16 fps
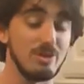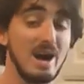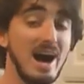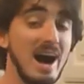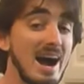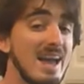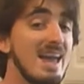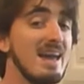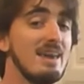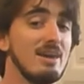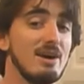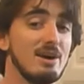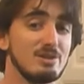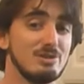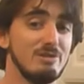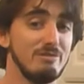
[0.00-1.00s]
the high
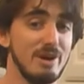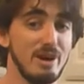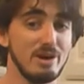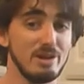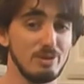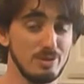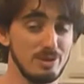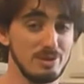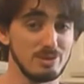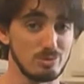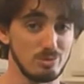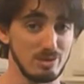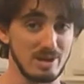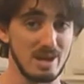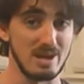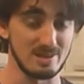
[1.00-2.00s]
antioxidant value in this
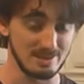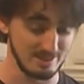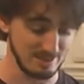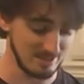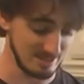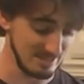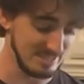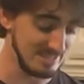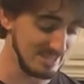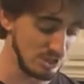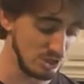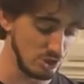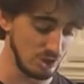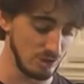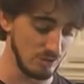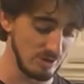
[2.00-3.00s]
organic
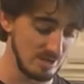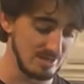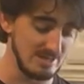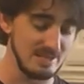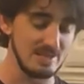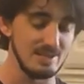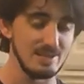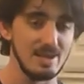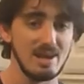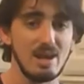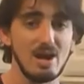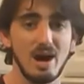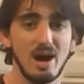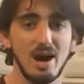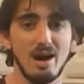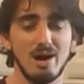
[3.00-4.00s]
sencha green tea
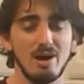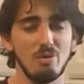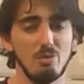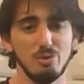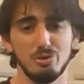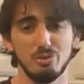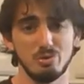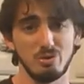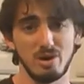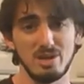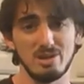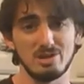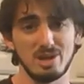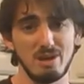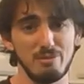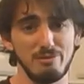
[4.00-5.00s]
will do a
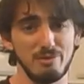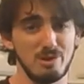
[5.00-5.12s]
great job.